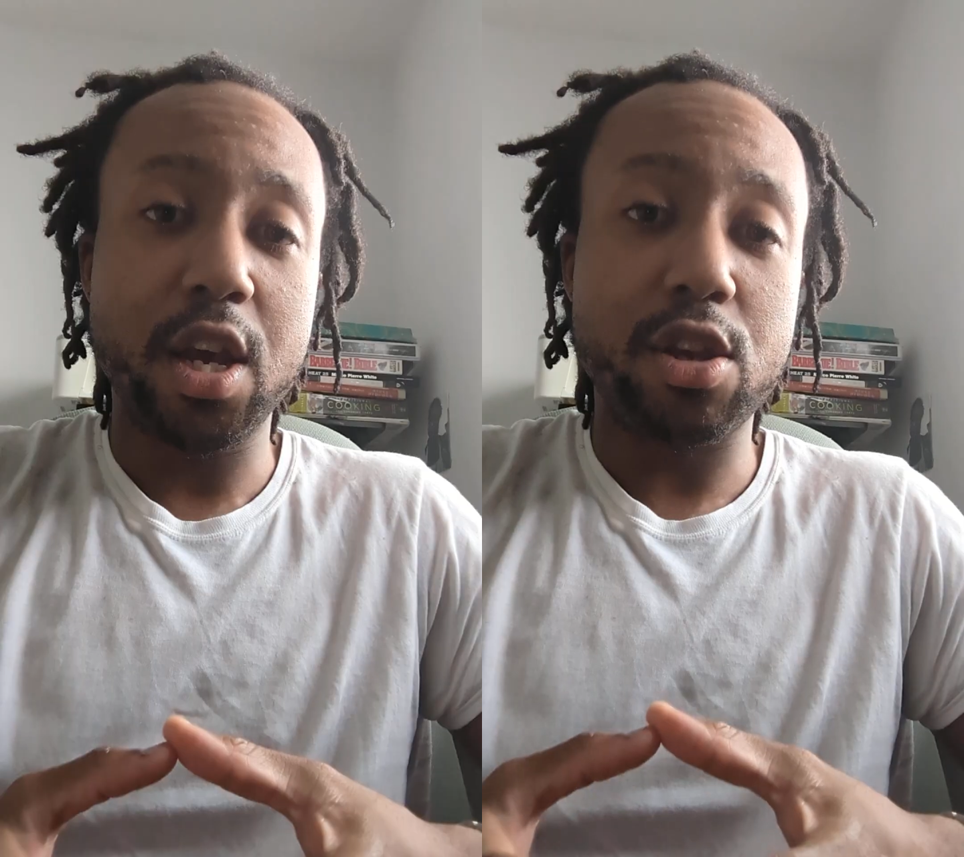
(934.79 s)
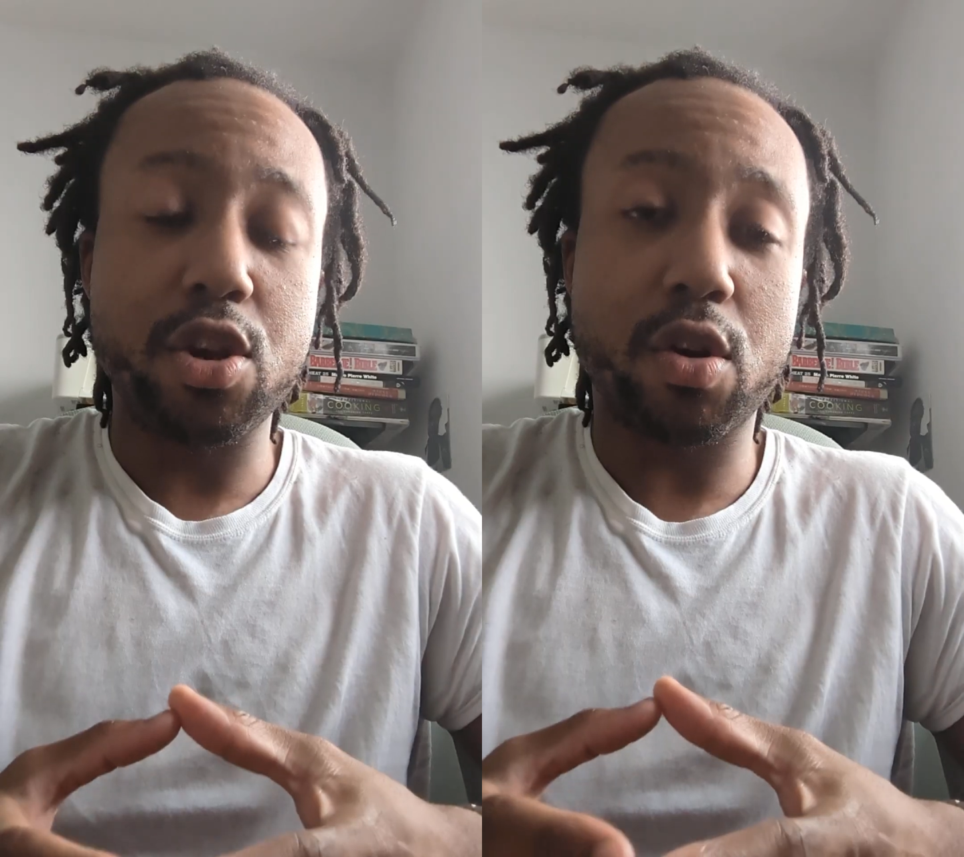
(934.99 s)

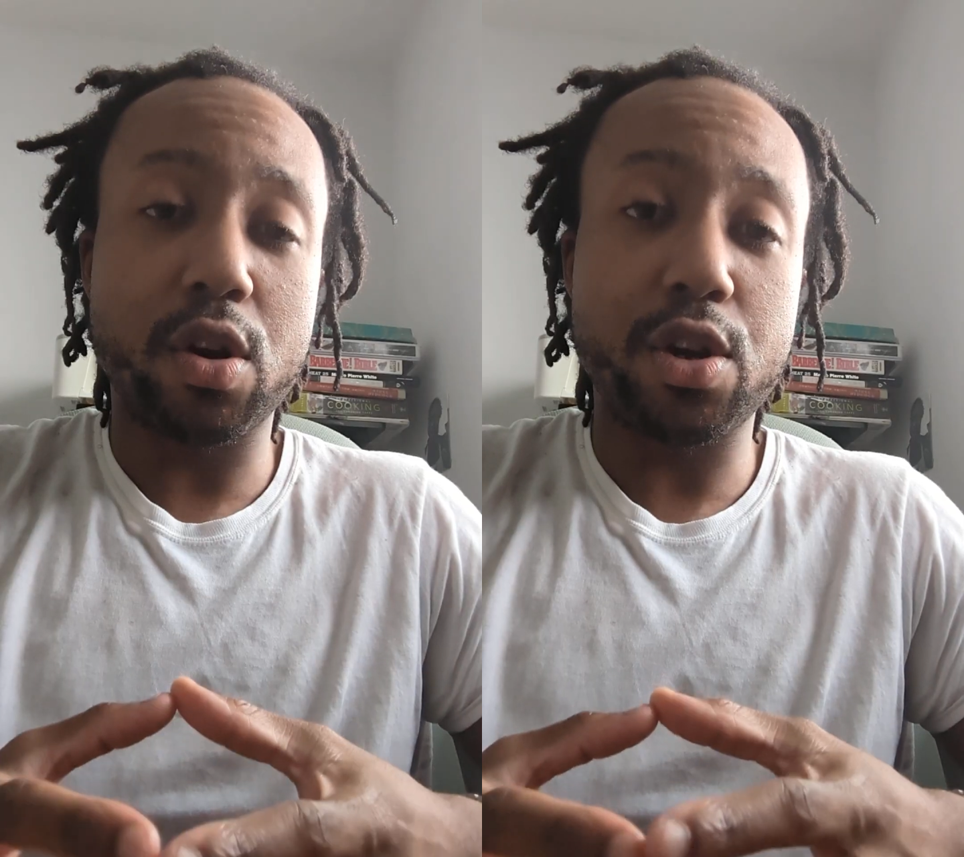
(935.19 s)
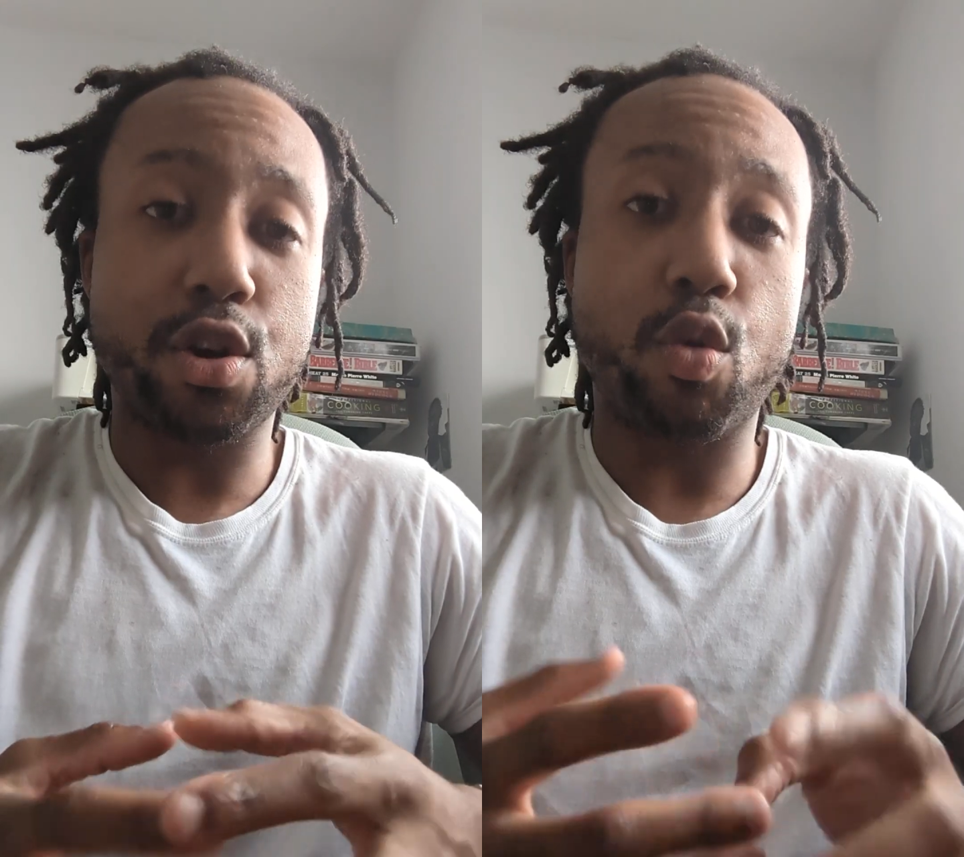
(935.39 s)

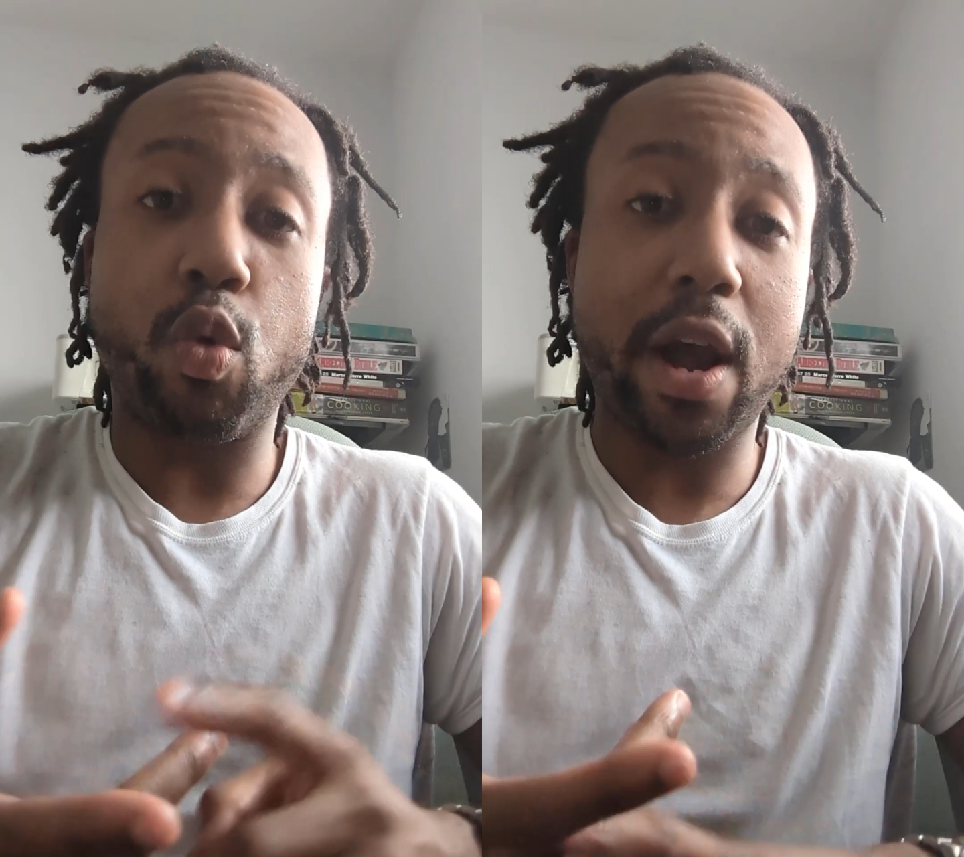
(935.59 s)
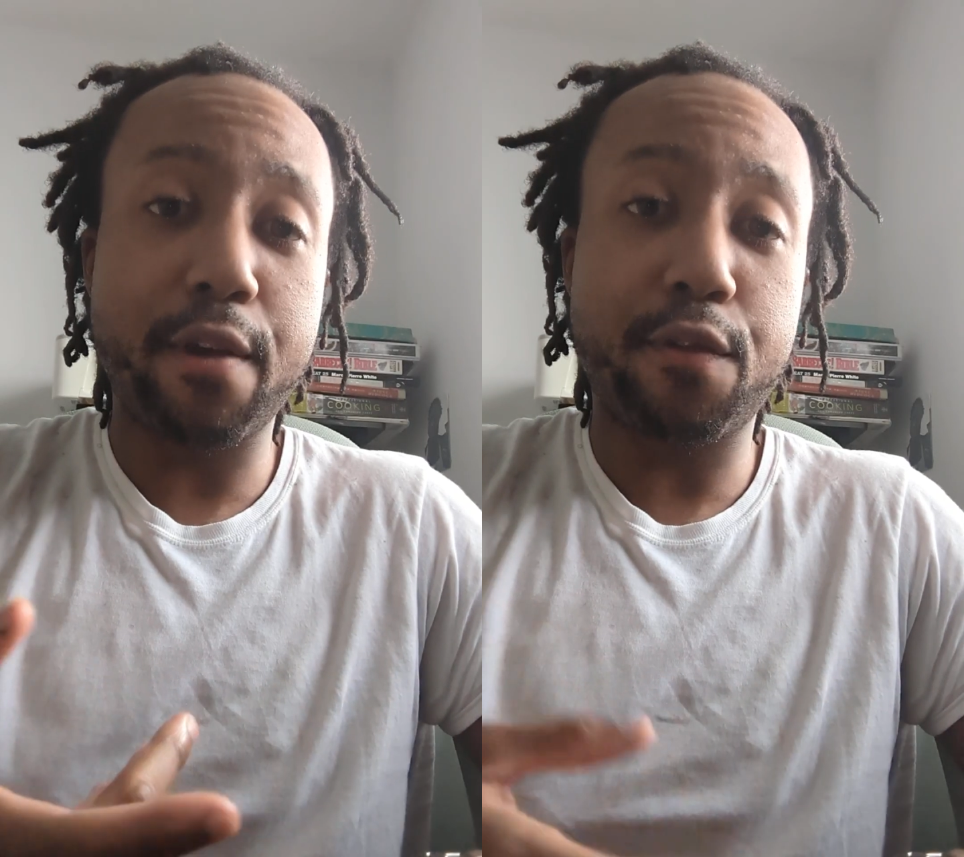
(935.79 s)
your
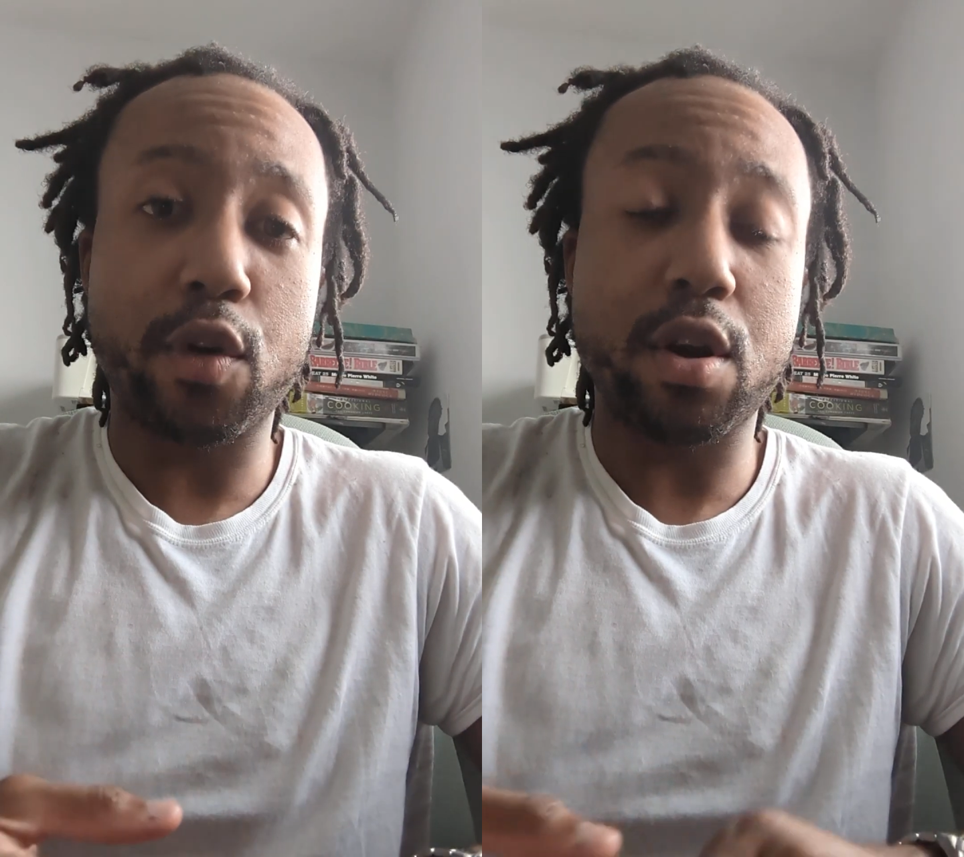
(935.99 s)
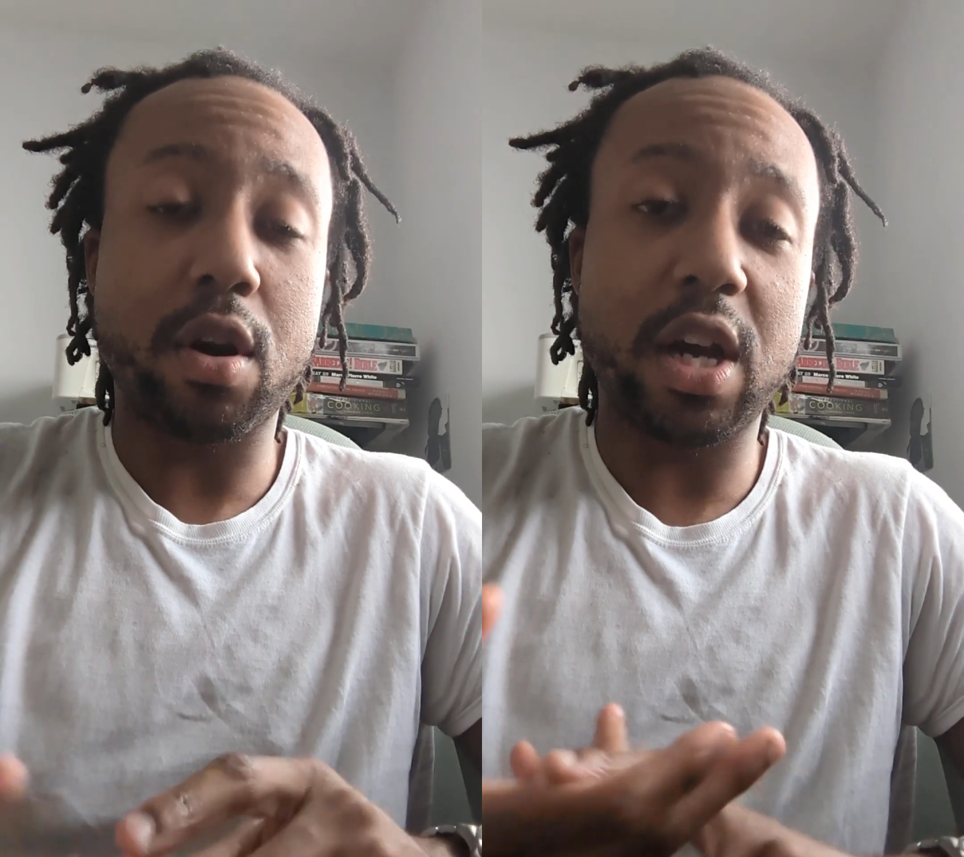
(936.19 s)
wife
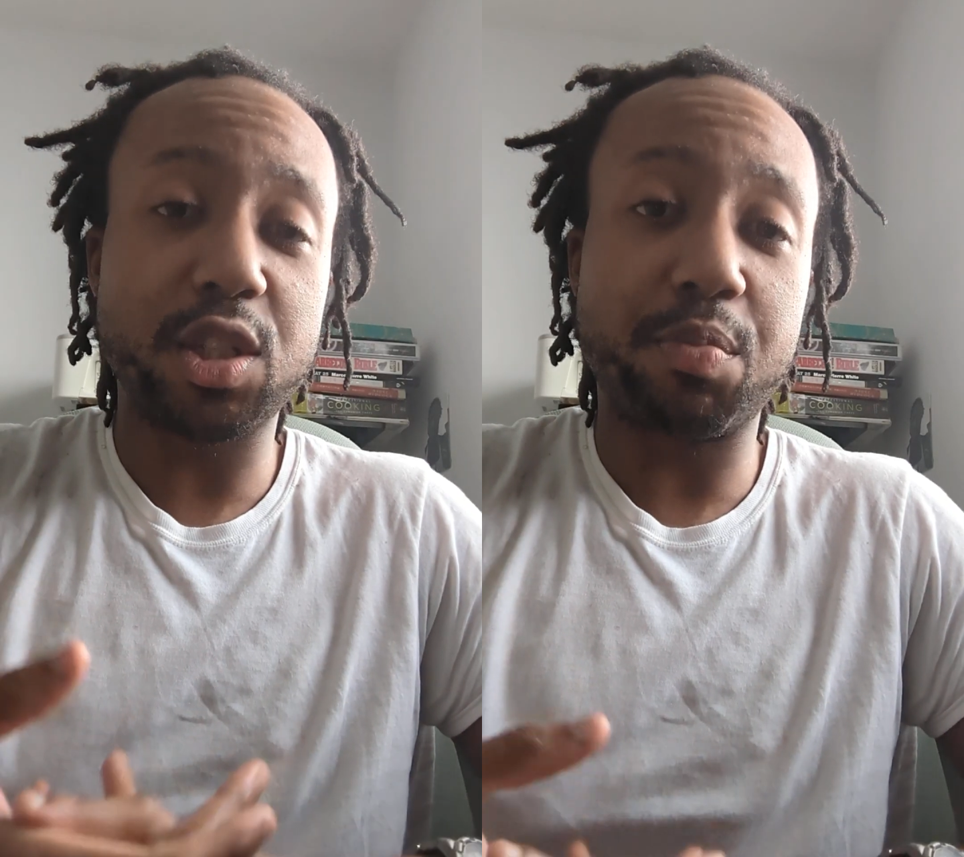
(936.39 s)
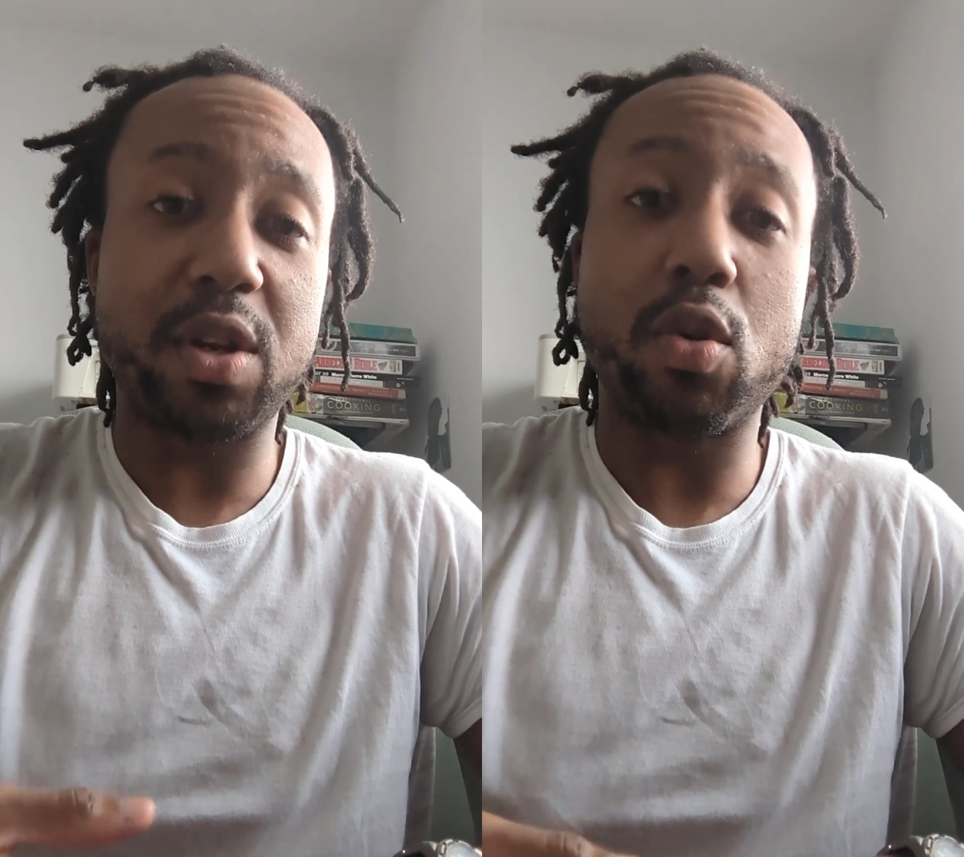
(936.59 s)
or your
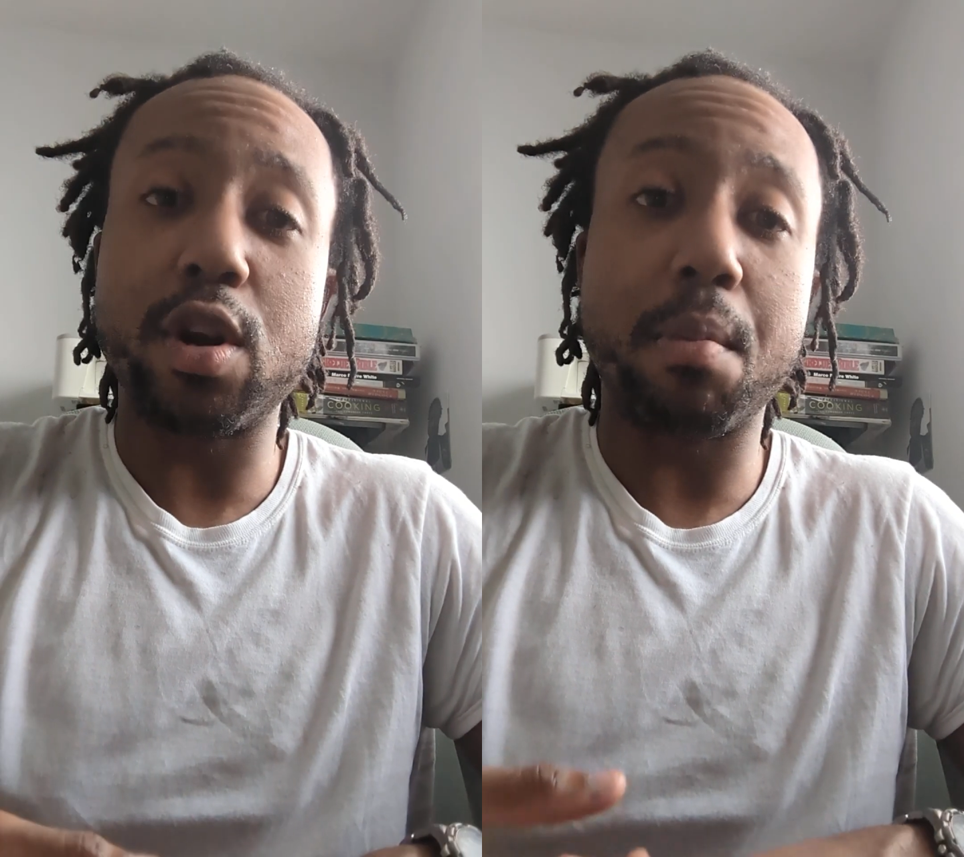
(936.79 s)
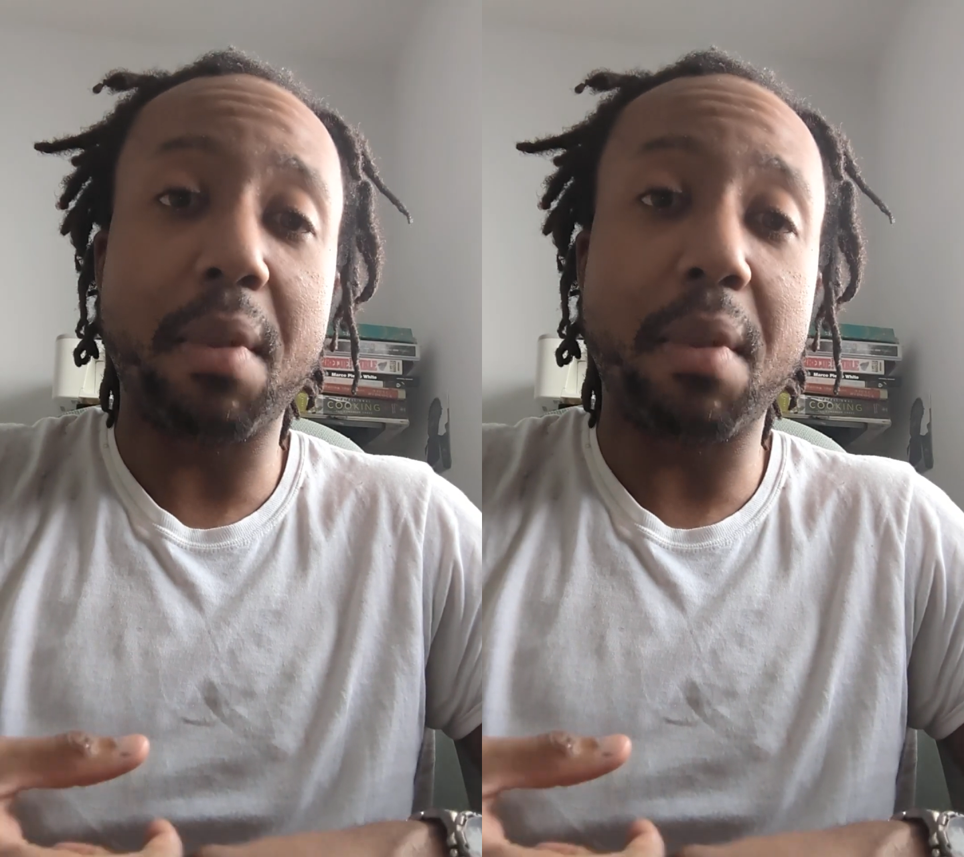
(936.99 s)
husband or your